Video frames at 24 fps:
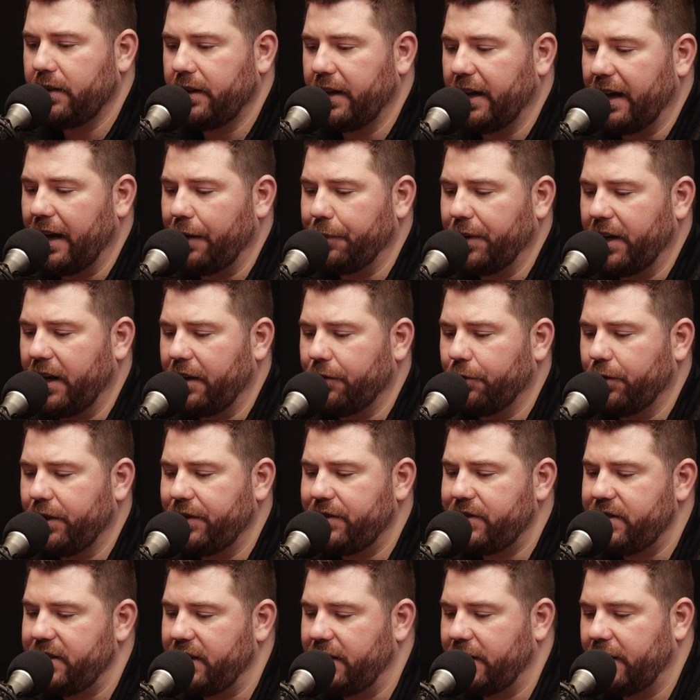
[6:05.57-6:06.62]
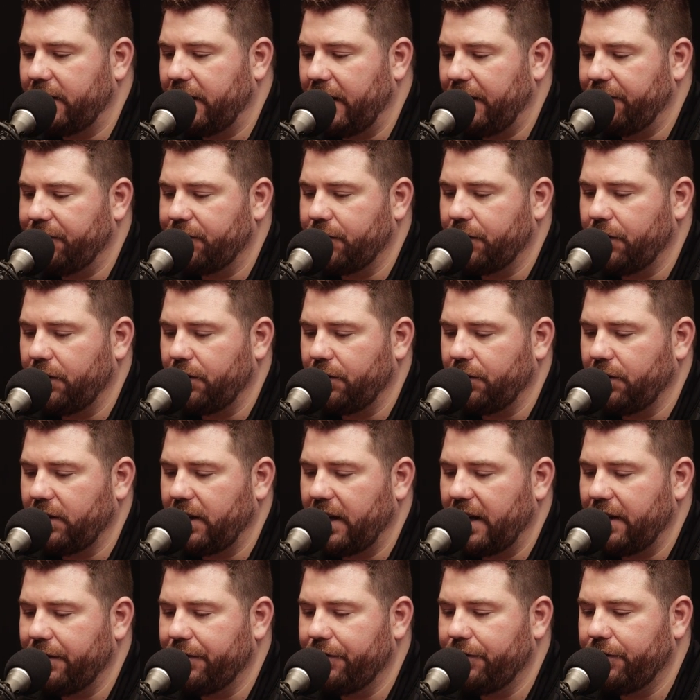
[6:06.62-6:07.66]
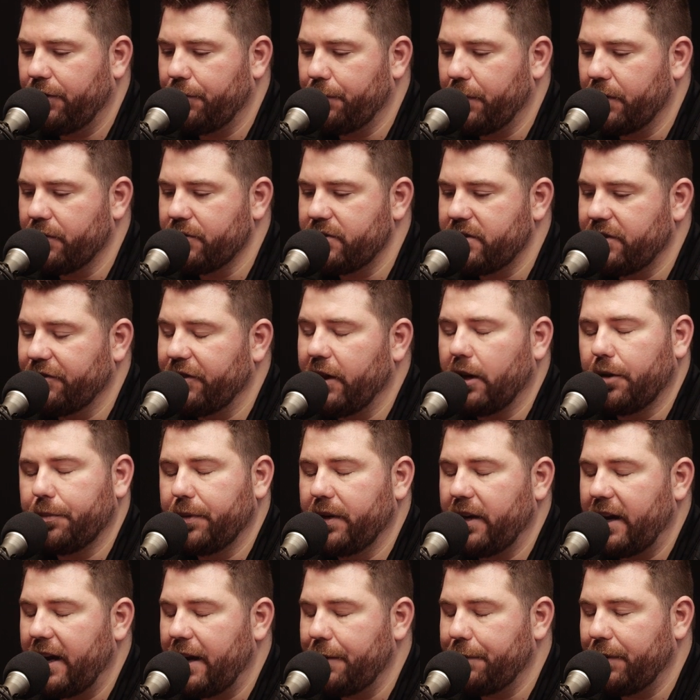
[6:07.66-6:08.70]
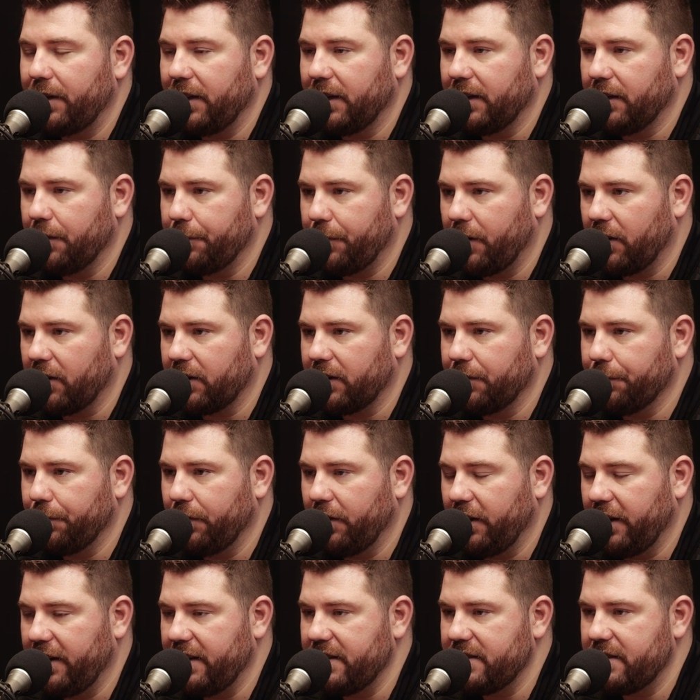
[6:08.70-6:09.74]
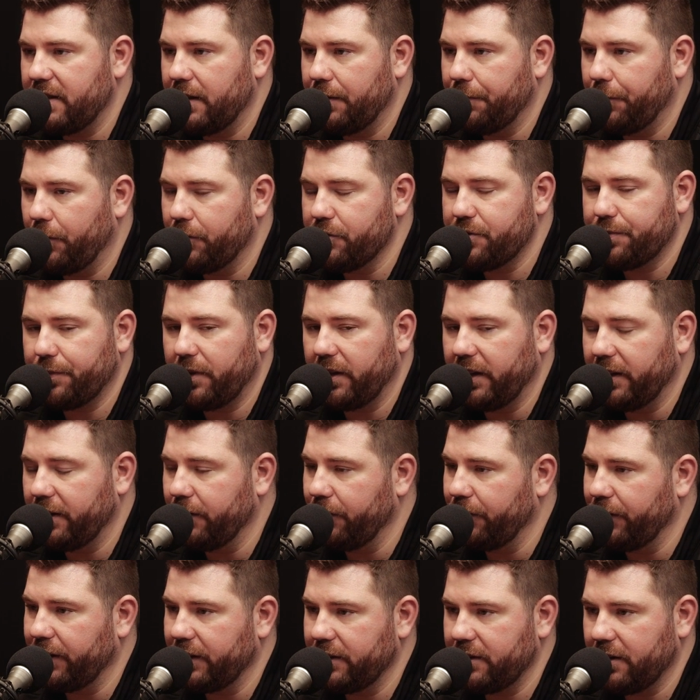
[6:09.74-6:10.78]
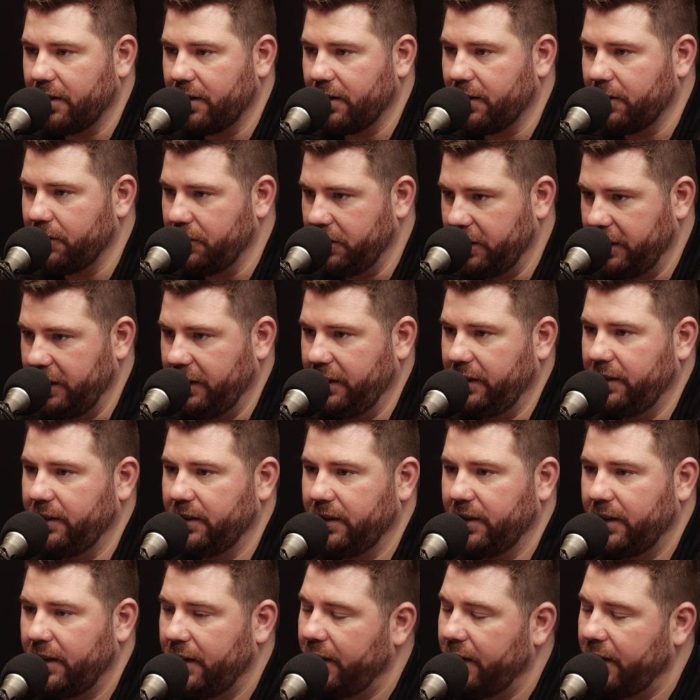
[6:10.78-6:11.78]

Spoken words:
Yeah, I mean, we've seen that they clearly have the most development happening in the marketplace, the most money going into R&D.